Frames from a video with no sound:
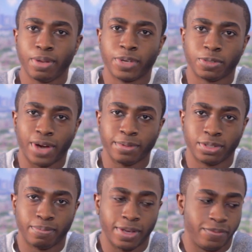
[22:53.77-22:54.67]
pretty much
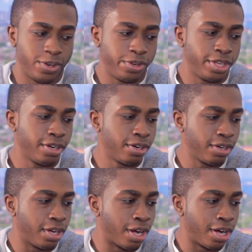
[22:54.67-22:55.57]
wraps up my video here.
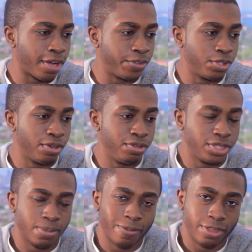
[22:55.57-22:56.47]
I've showed you
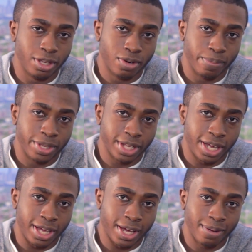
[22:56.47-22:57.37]
some of the equipment that
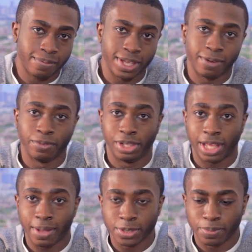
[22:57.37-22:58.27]
I have that really
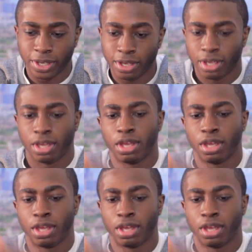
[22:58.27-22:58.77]
helps me